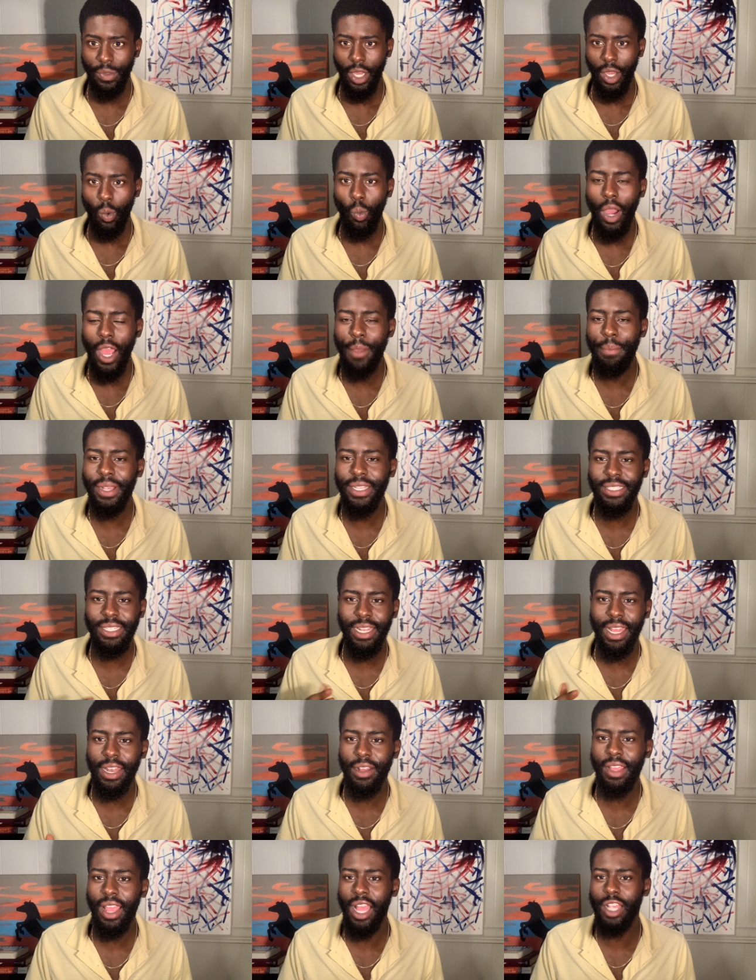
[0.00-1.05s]
Why? Because a
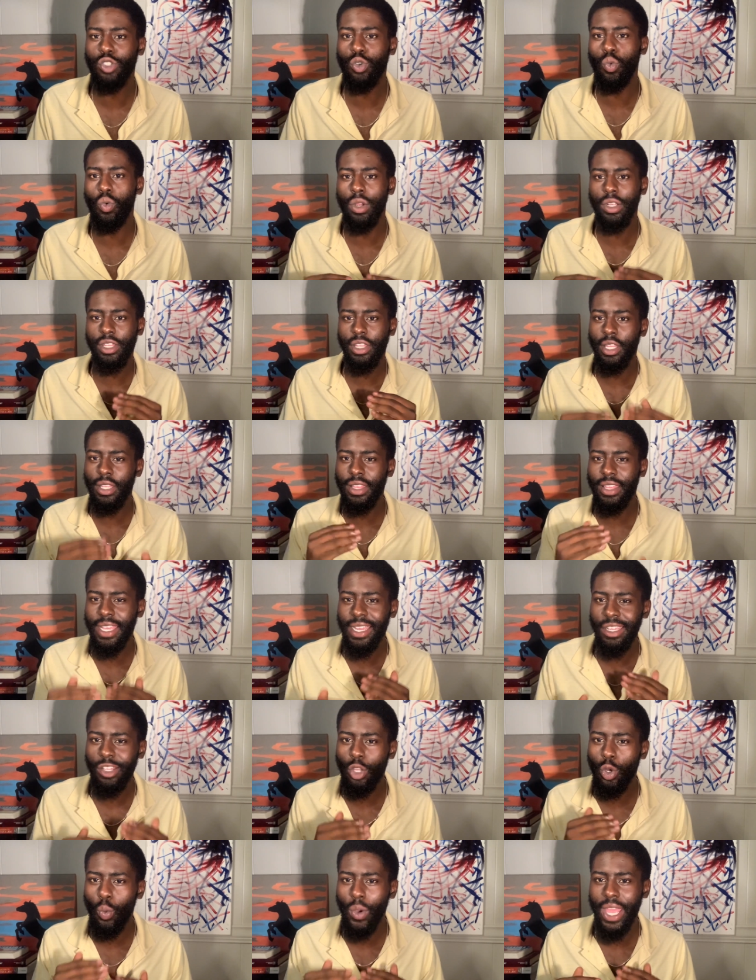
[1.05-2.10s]
lot of guys are
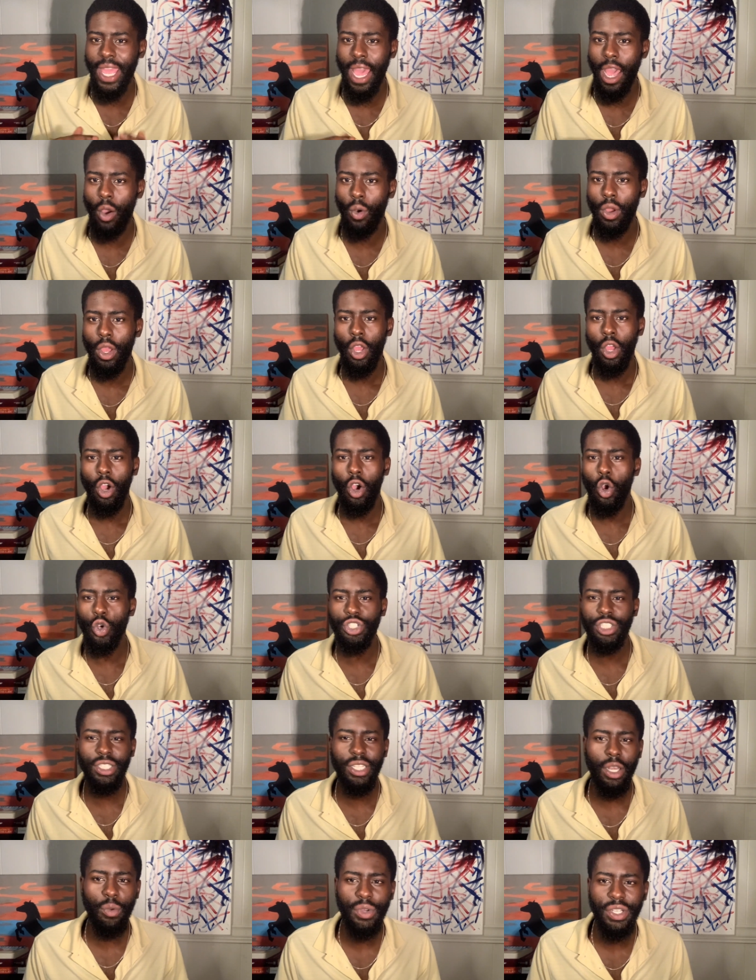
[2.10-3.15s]
thinking their way out. Oh,
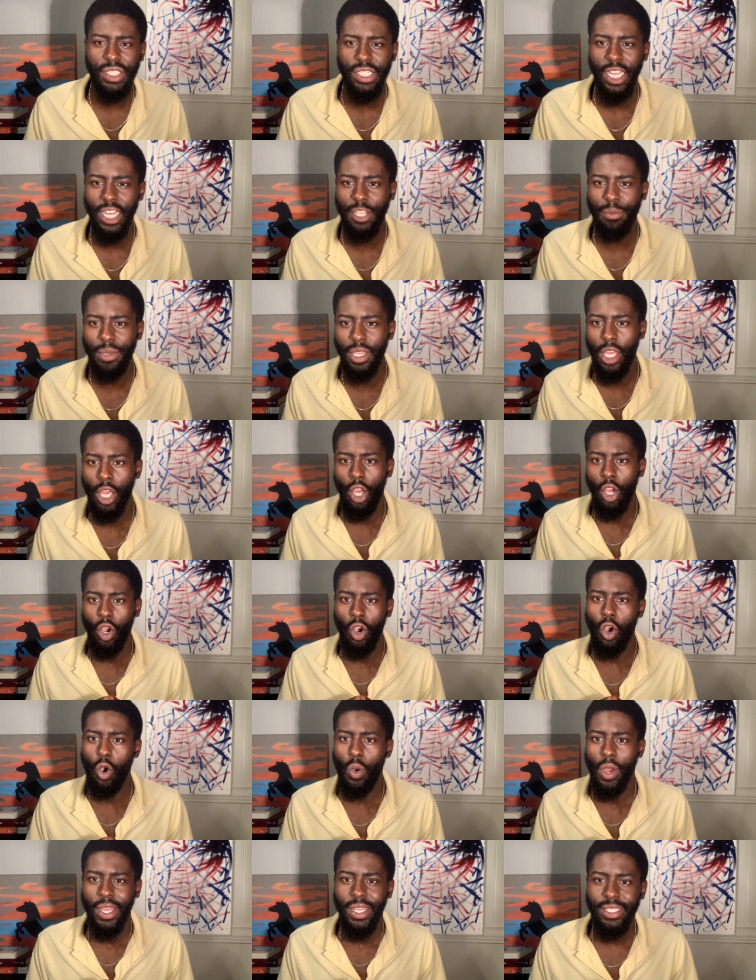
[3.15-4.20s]
she's gonna reject me.
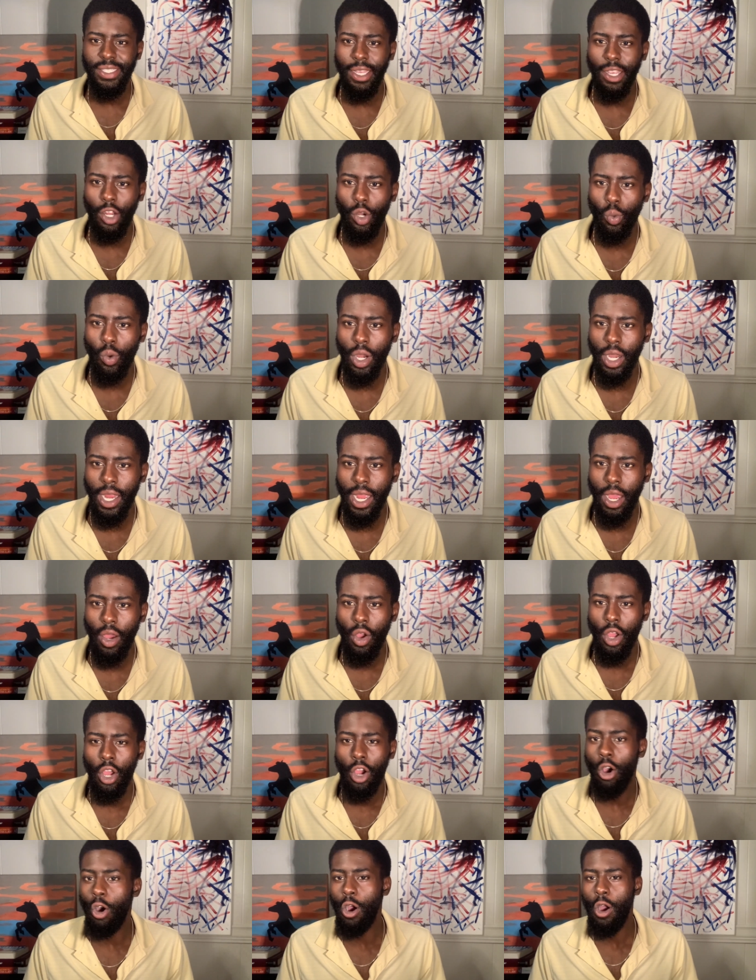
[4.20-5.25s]
Oh, it's not gonna work out.
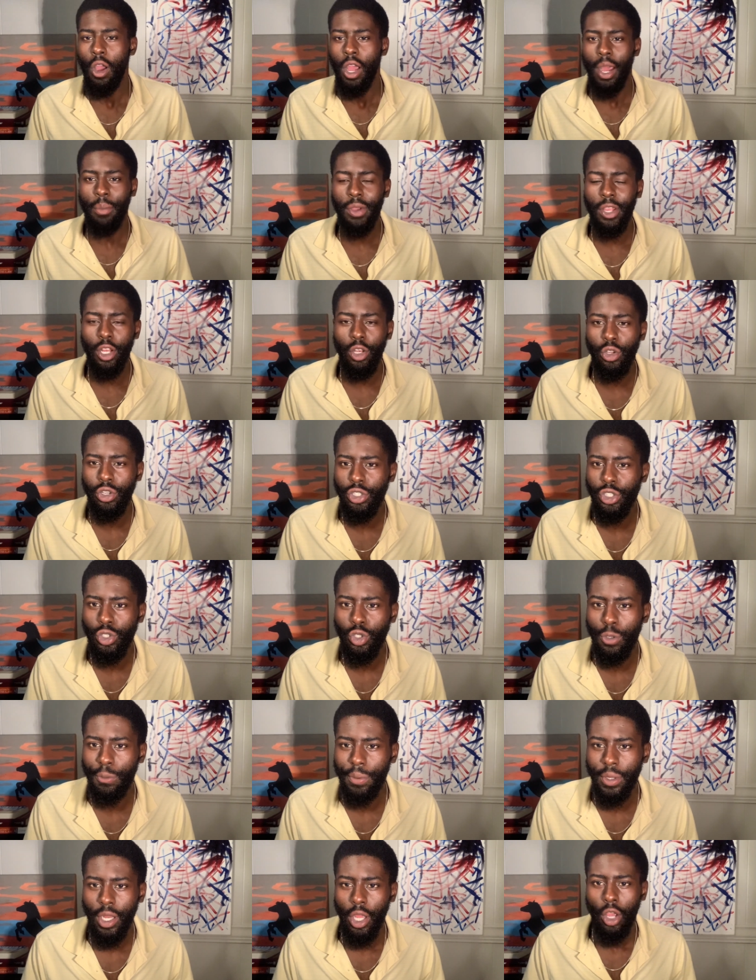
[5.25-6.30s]
Oh, I'm gonna look
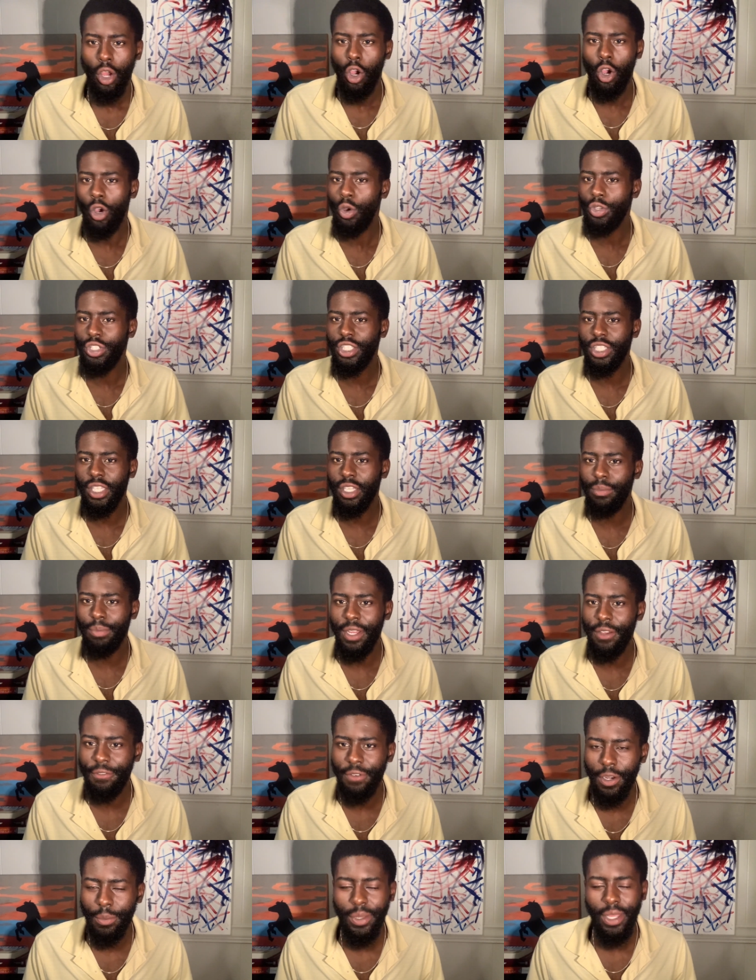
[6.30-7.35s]
stupid. Oh, she's gonna make
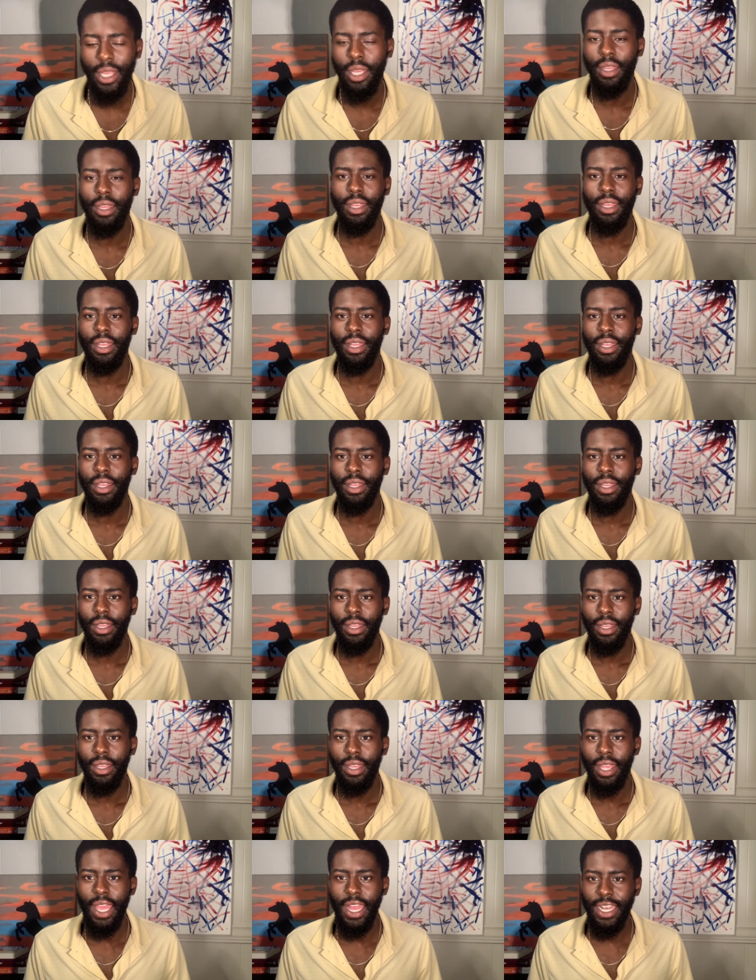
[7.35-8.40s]
fun of me.
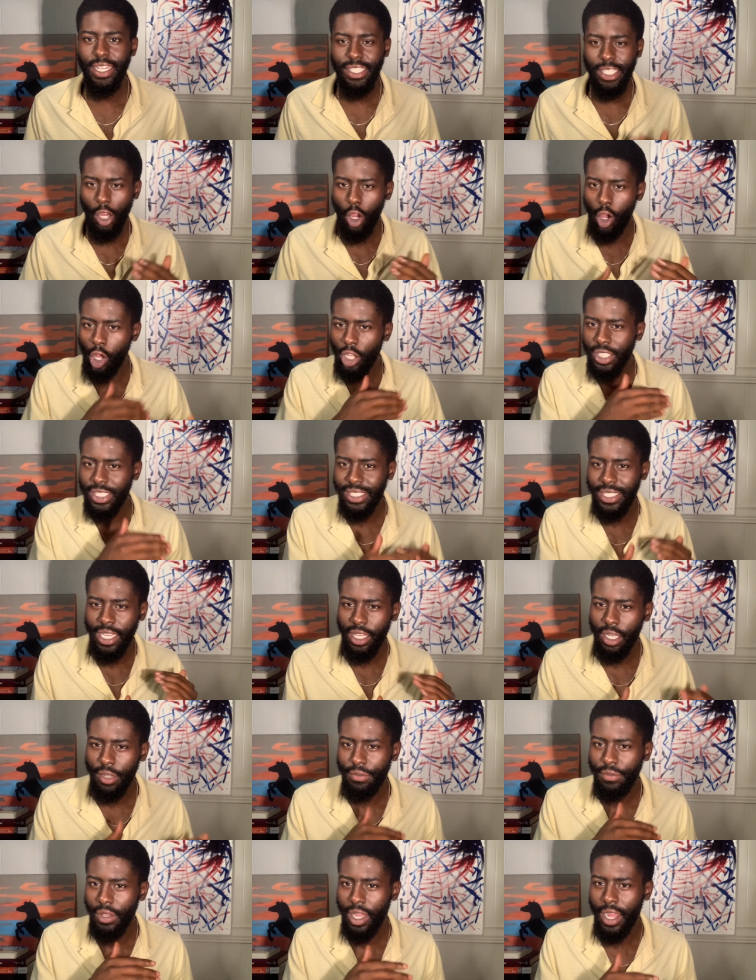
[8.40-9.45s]
And it's like all these
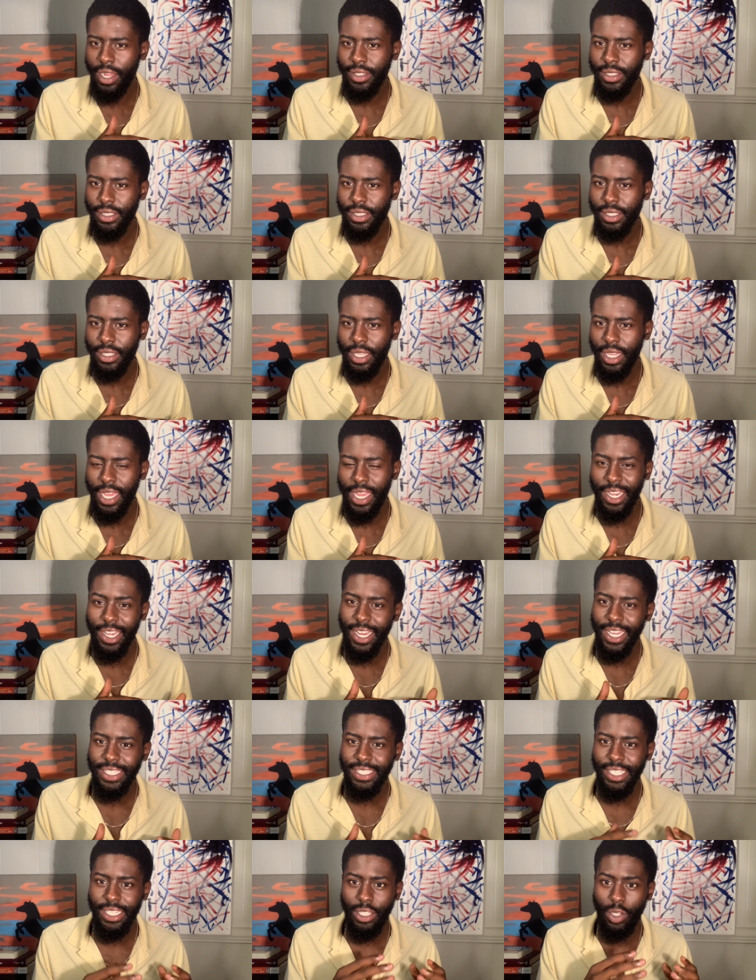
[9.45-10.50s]
negative thoughts. And like I
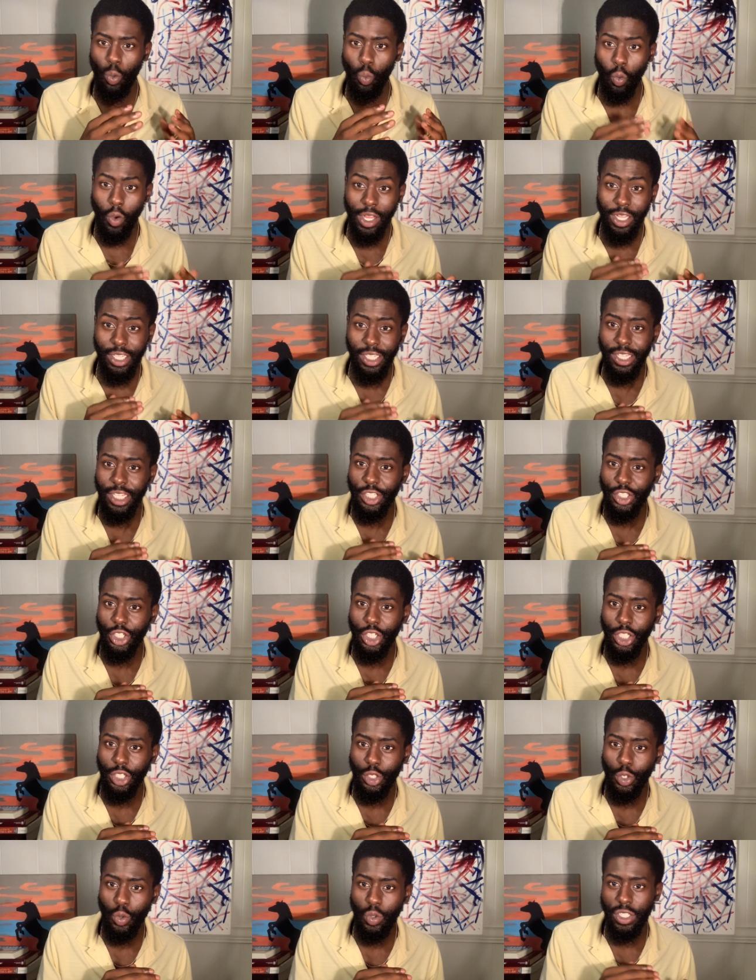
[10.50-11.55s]
said, the one thing that you can
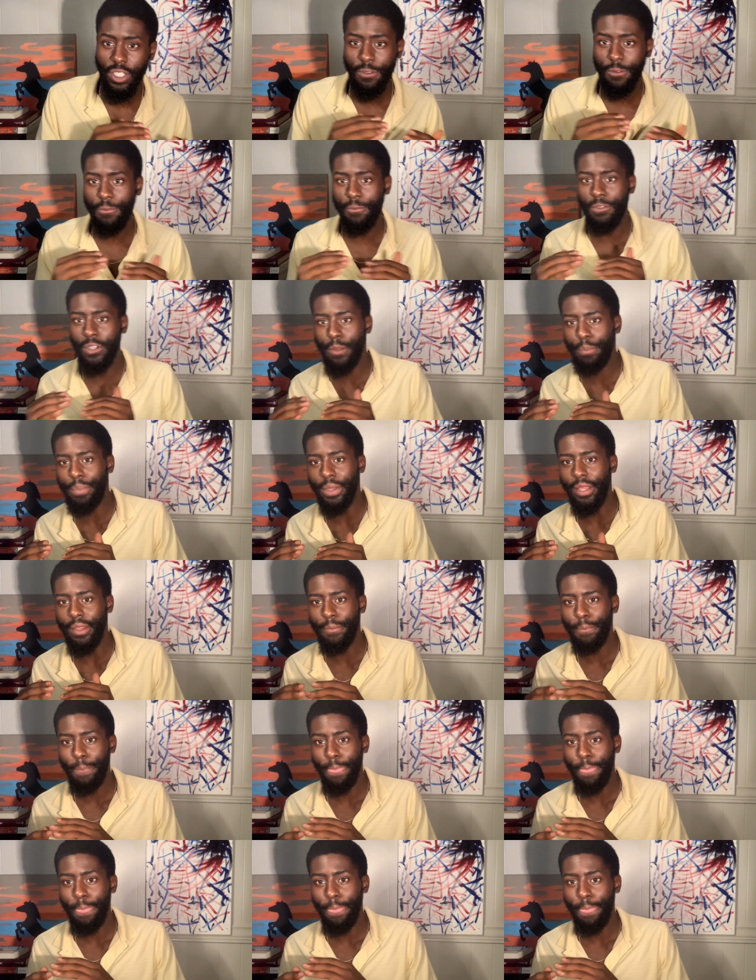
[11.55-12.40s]
do is flip it.